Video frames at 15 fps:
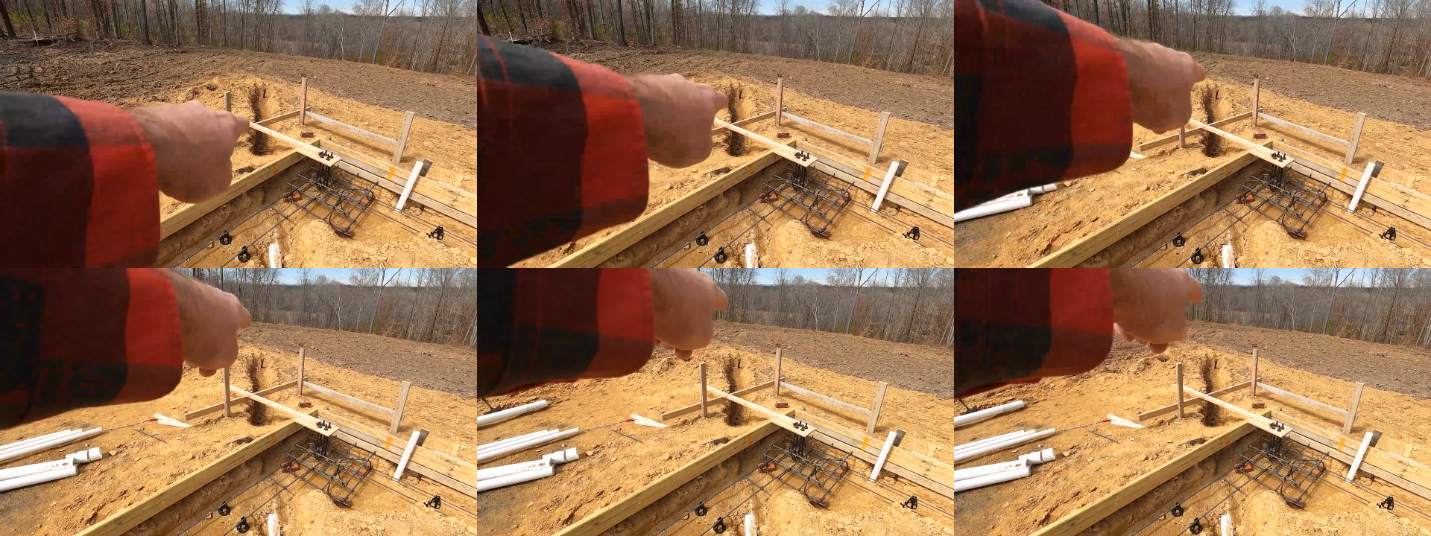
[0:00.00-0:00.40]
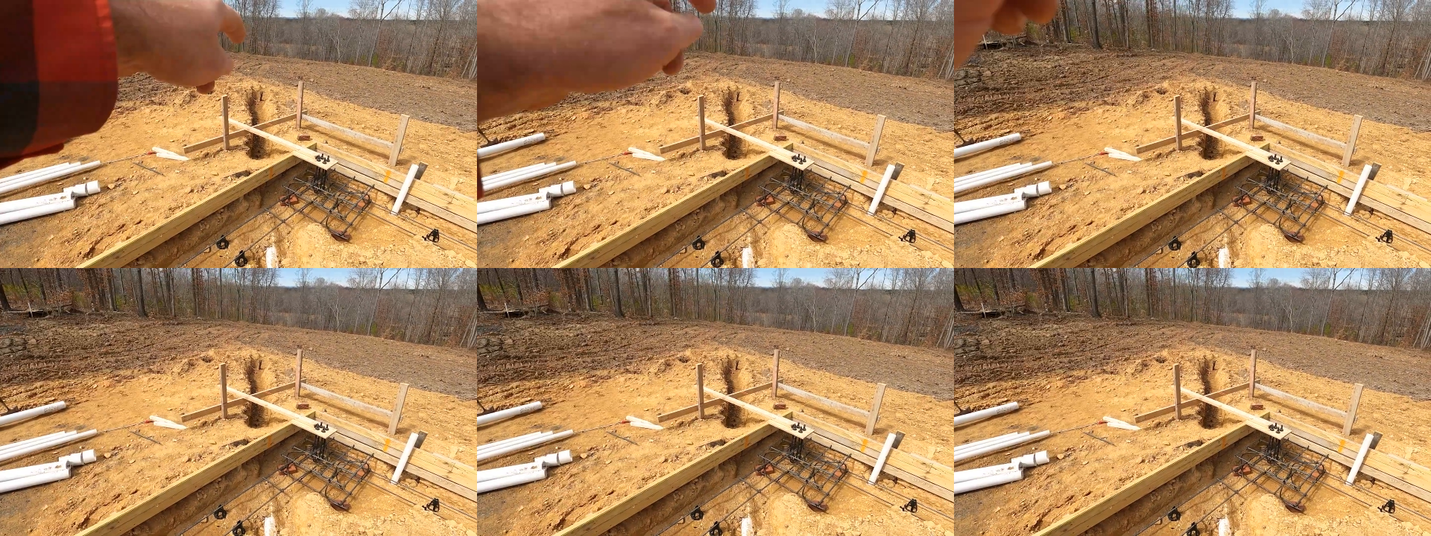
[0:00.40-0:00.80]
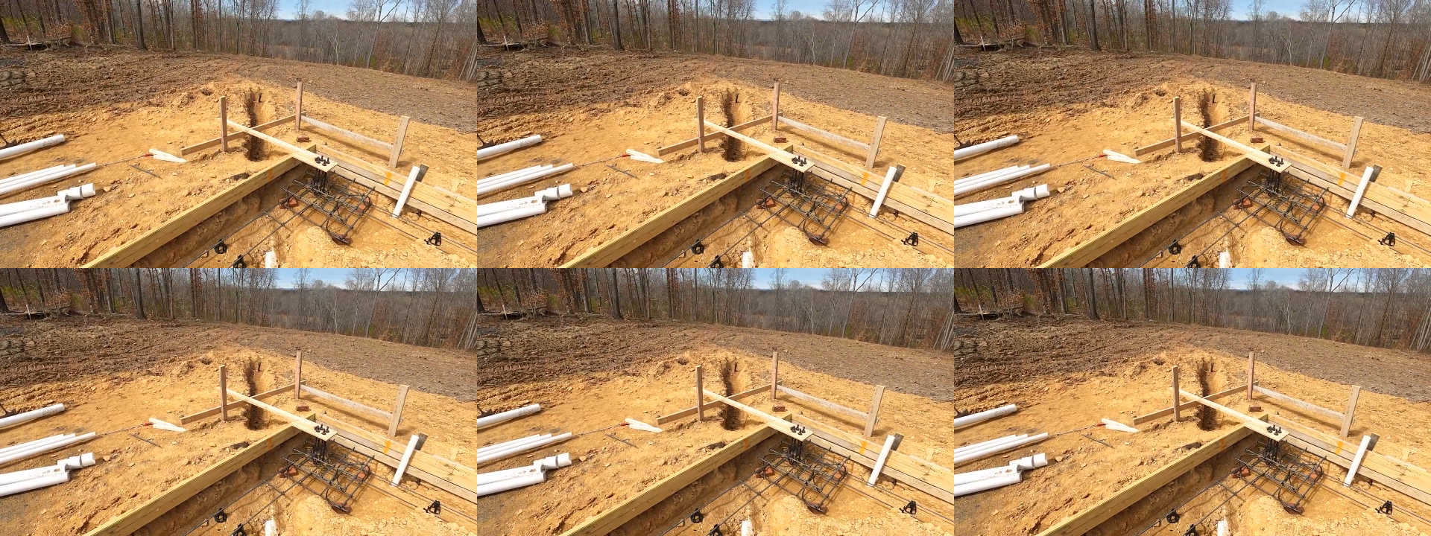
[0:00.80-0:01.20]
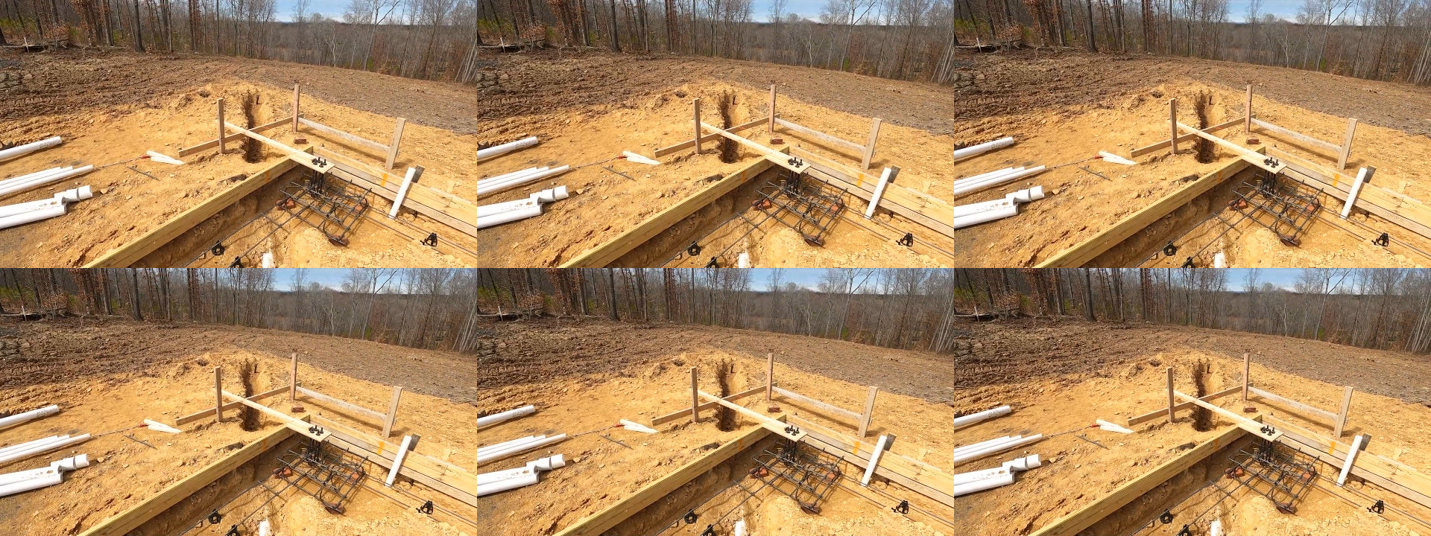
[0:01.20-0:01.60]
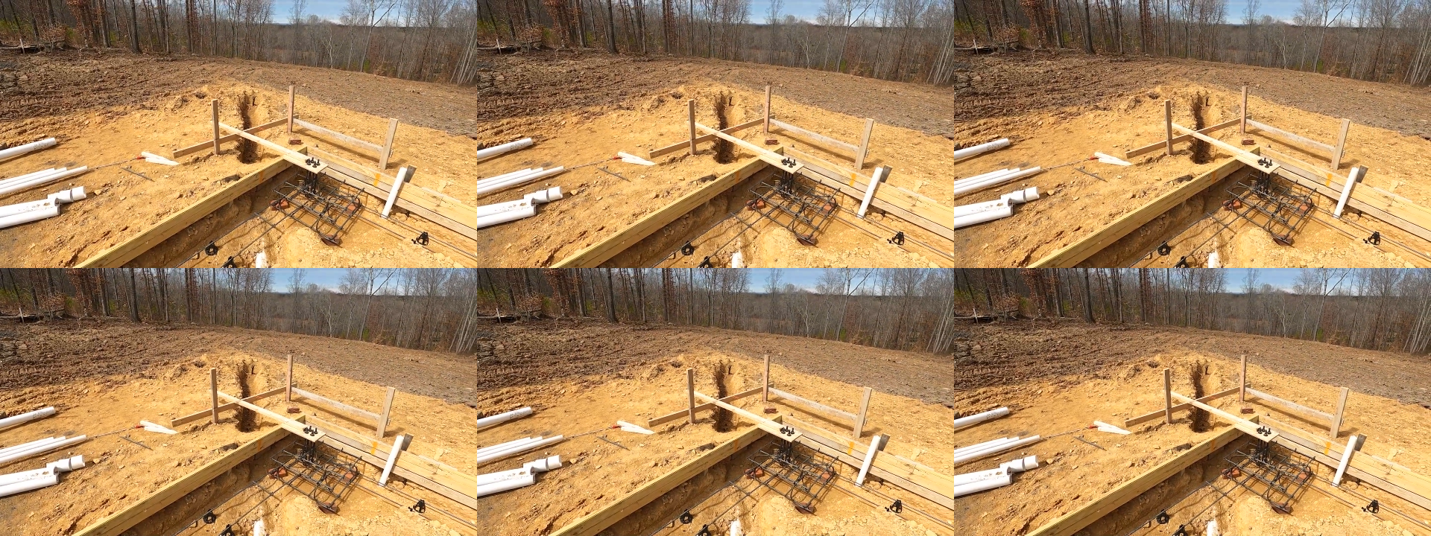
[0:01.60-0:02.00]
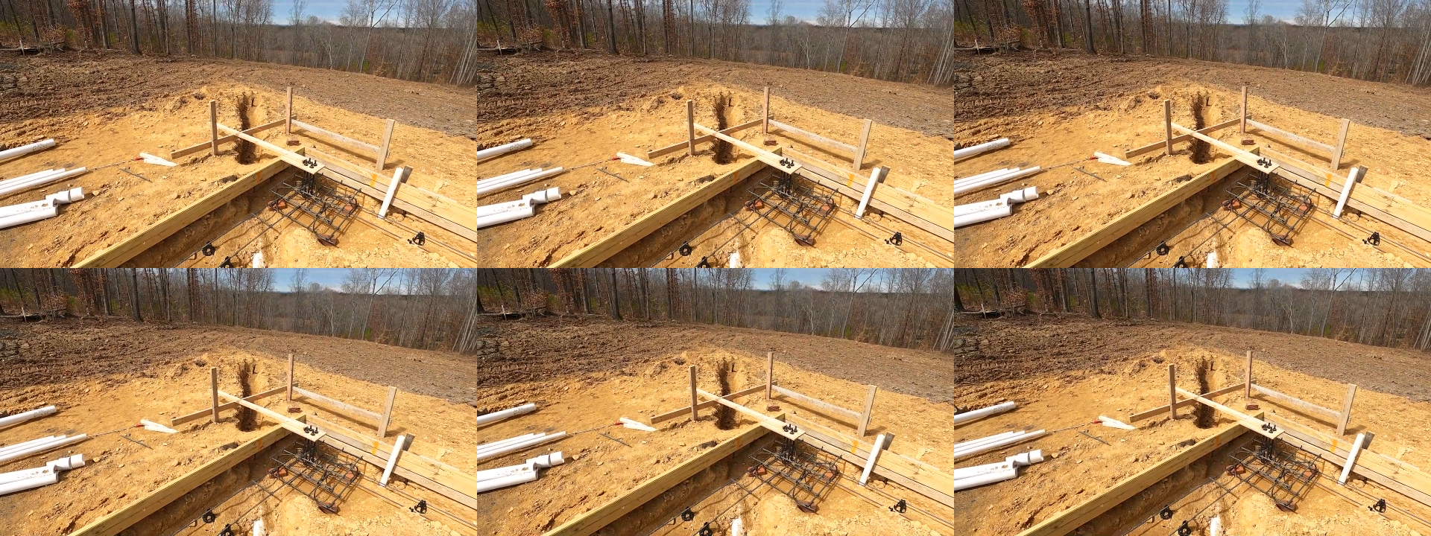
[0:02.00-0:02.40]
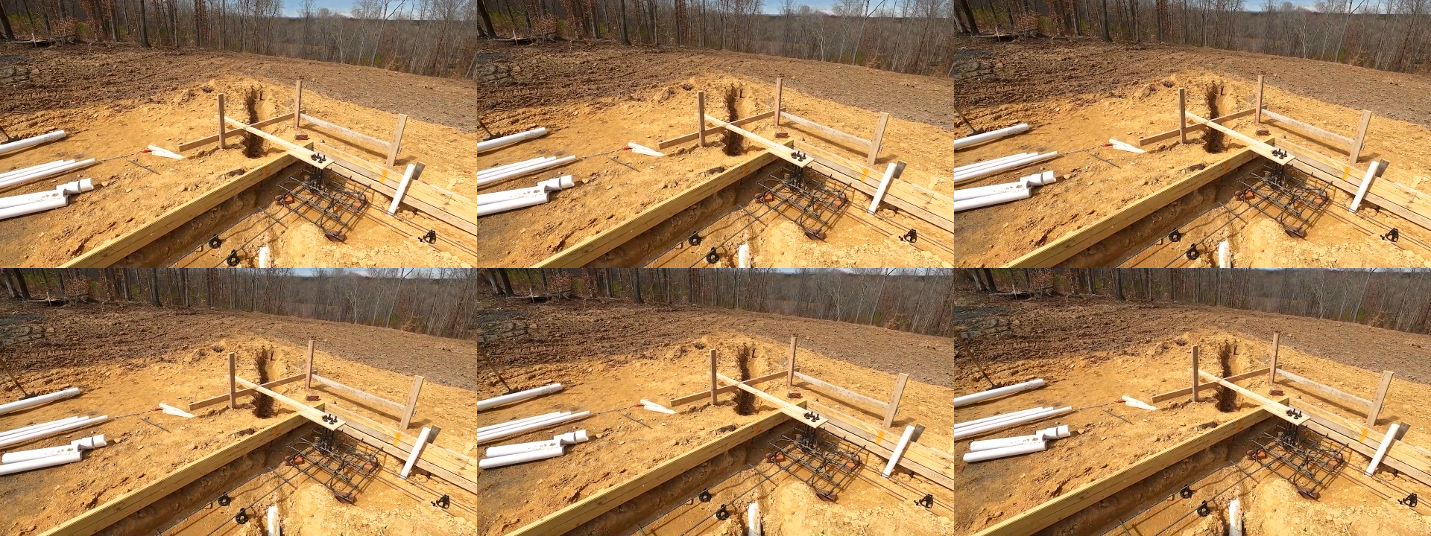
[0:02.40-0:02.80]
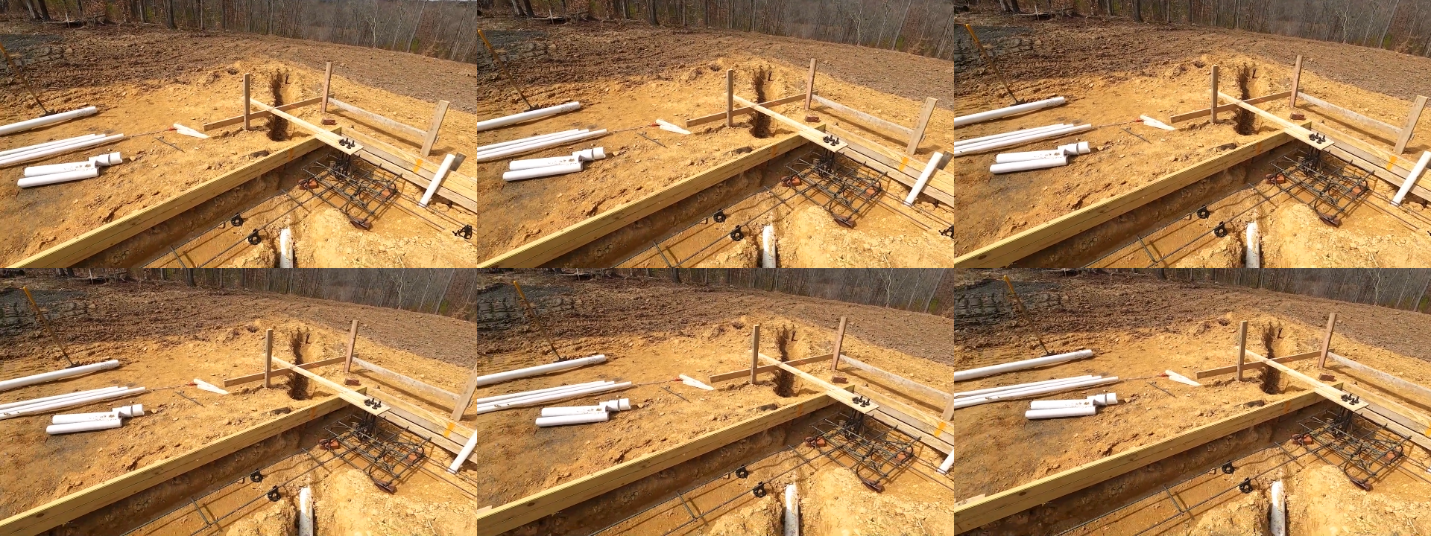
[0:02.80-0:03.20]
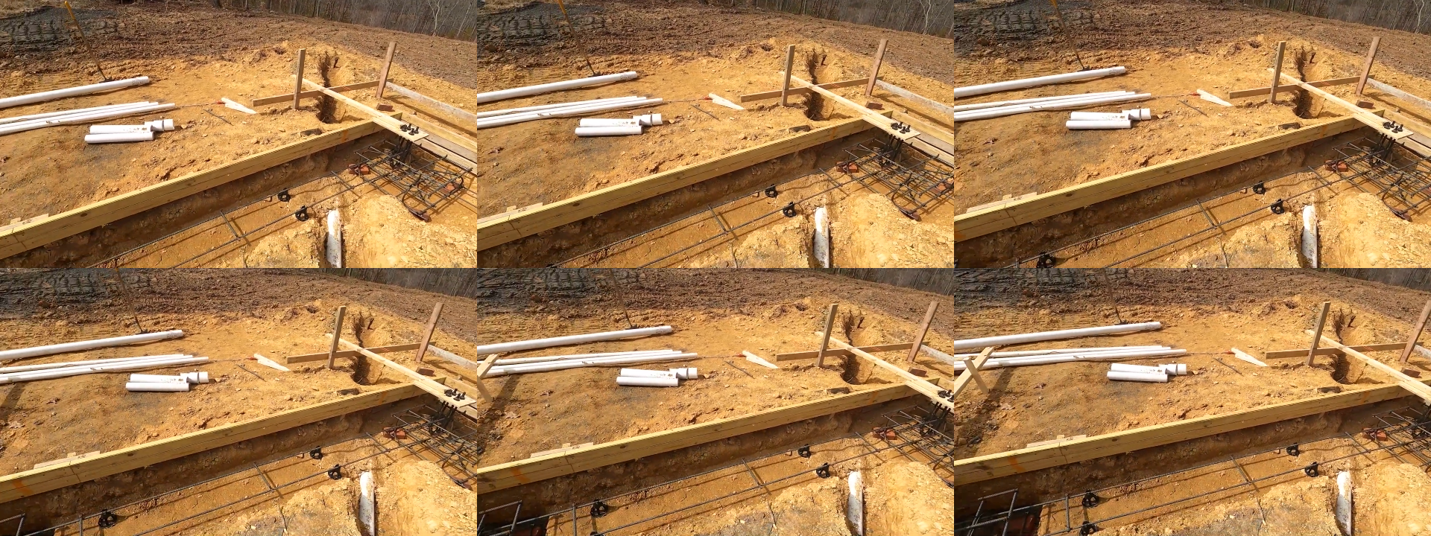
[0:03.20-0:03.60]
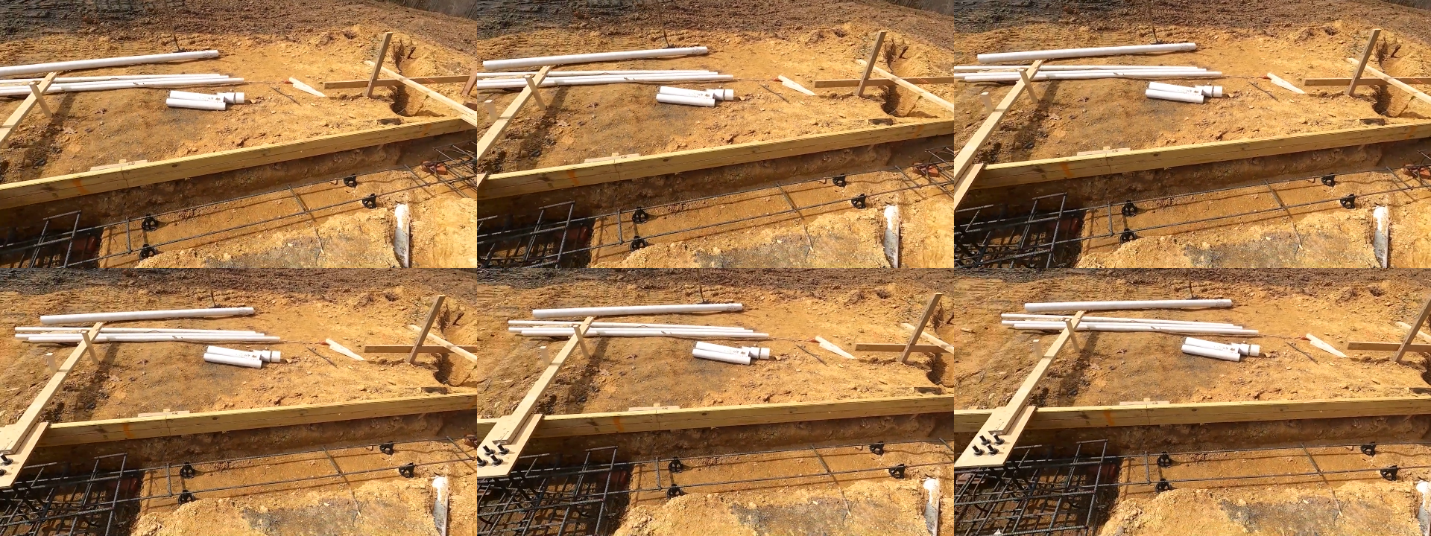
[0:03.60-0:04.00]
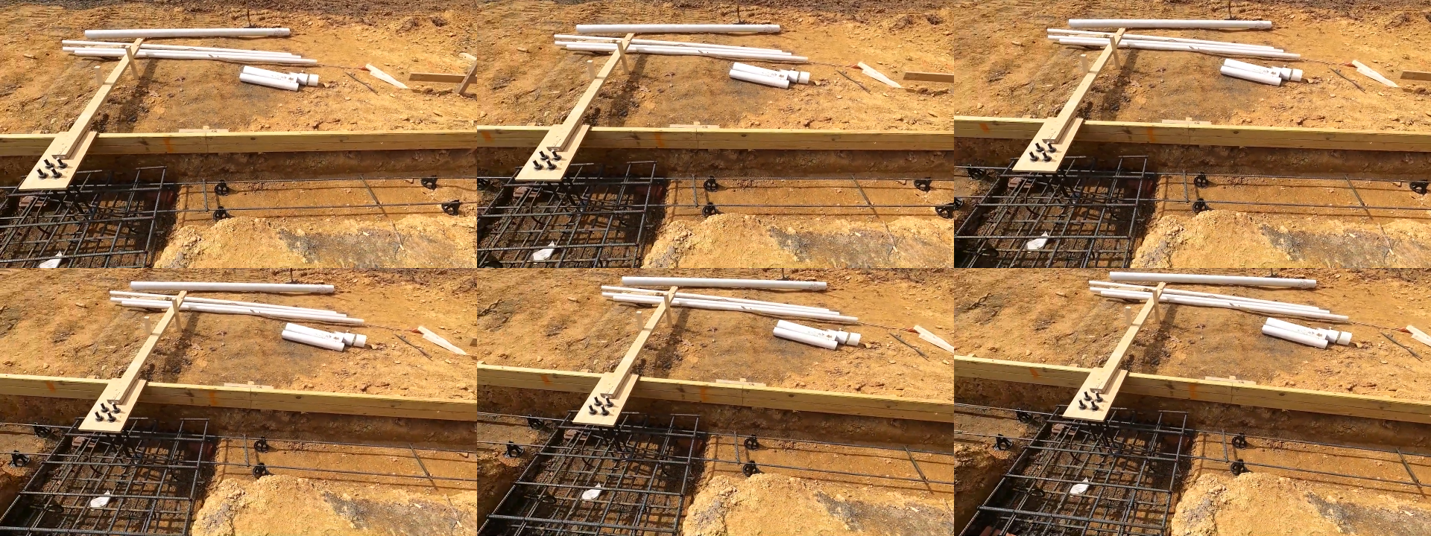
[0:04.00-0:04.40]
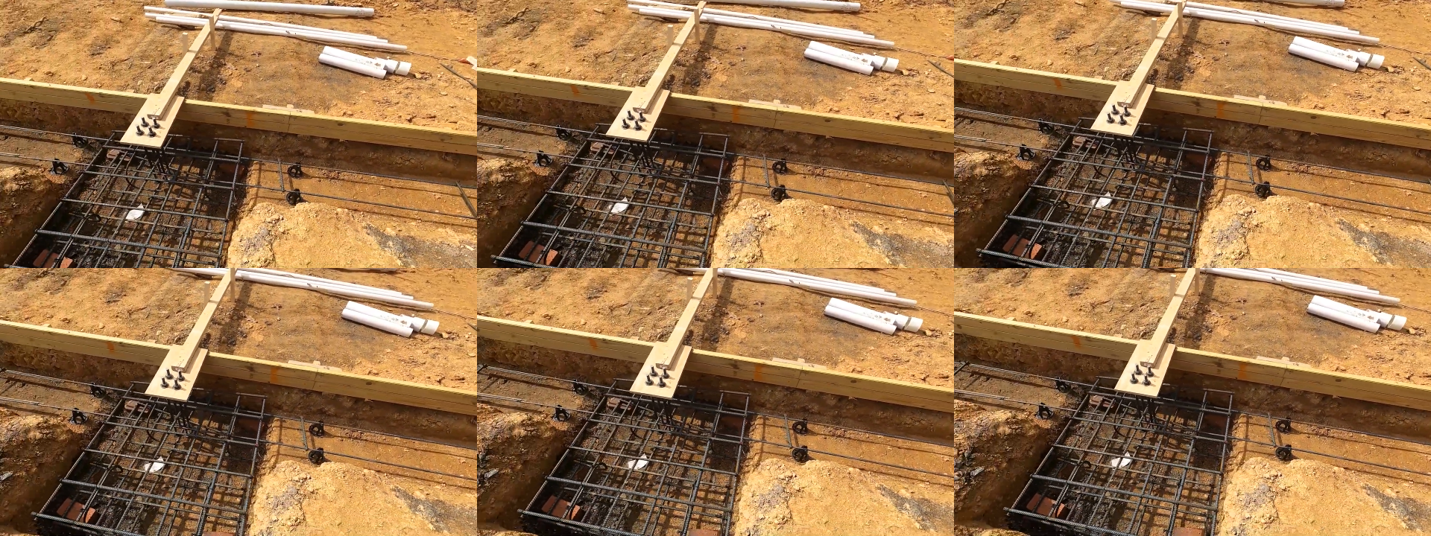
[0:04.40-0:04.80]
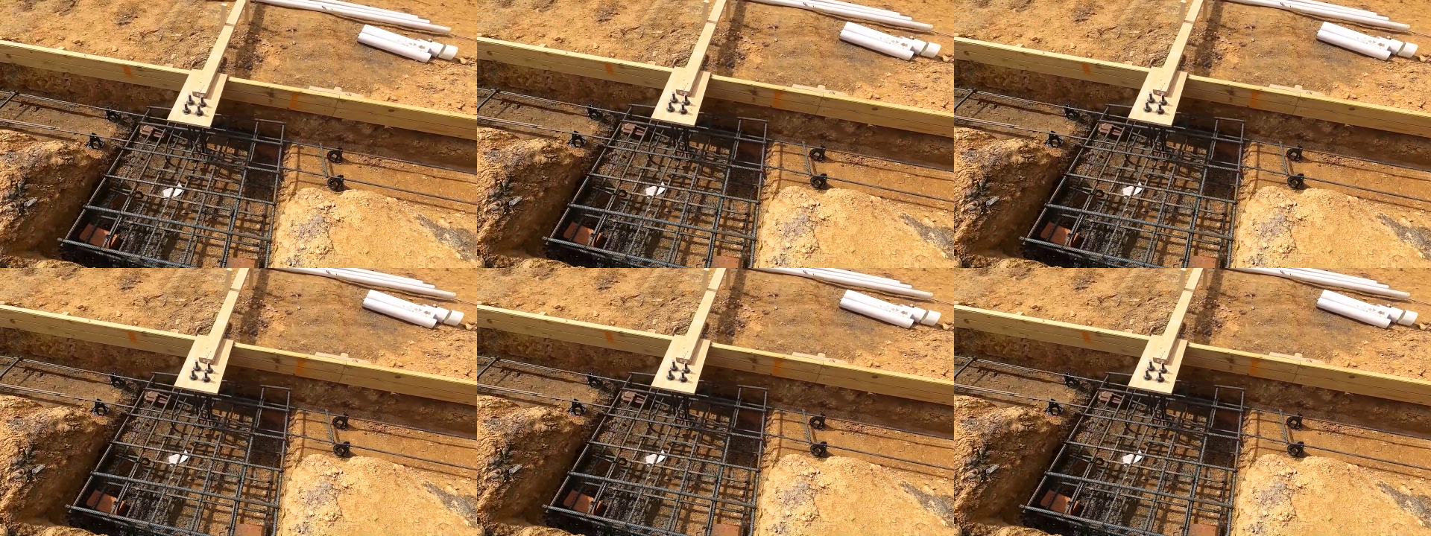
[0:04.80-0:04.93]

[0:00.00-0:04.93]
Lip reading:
Nobody's mouth can be seen.